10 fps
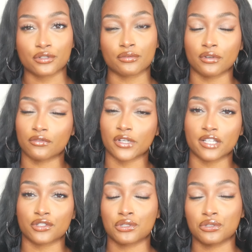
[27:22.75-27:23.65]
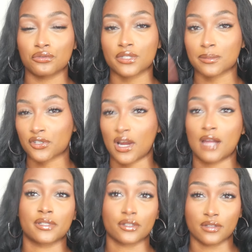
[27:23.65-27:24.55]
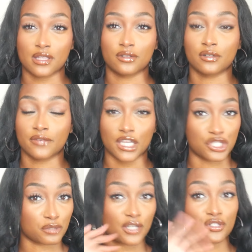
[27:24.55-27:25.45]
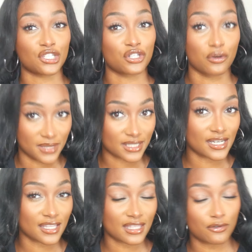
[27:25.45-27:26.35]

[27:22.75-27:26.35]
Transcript: so don't forget to subscribe and turn on that notification bell so you don't miss anything